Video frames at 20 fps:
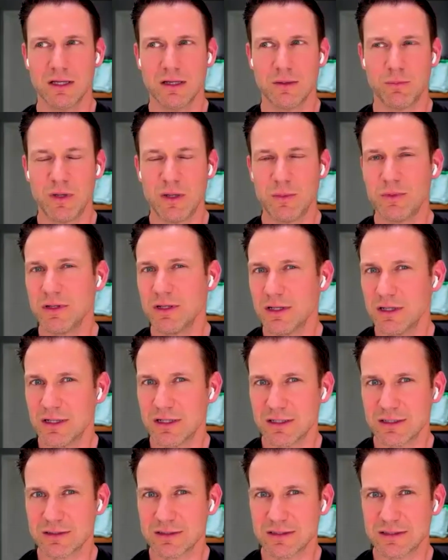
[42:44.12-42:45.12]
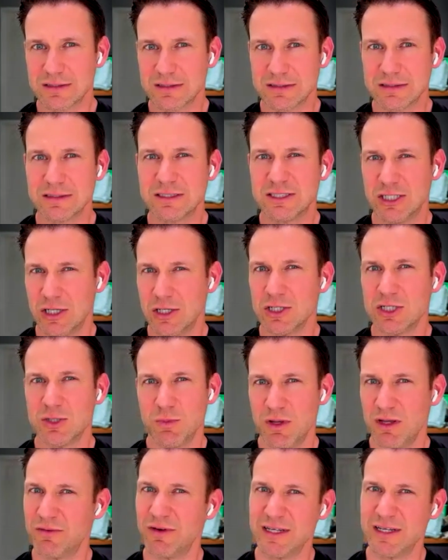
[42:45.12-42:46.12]
people are going to judge
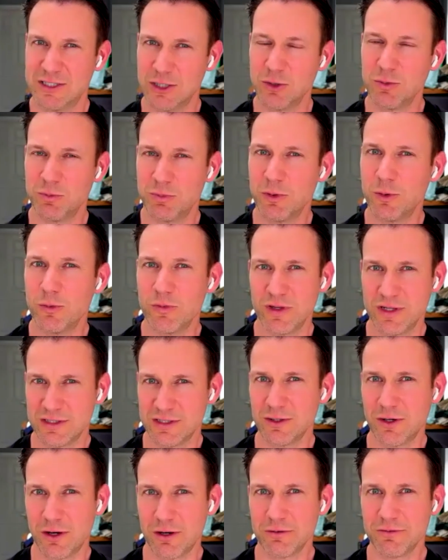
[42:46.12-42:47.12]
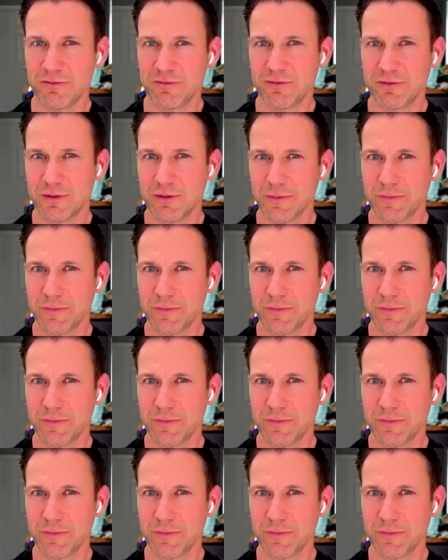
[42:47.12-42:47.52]
me if I don't pull this off.